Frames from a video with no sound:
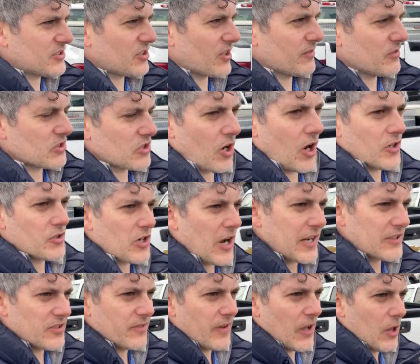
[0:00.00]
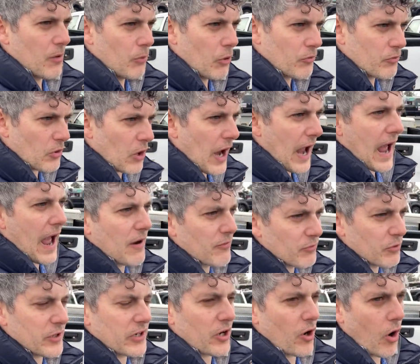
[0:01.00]
service contracts available for
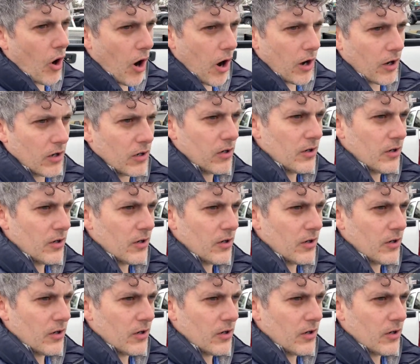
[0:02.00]
every car.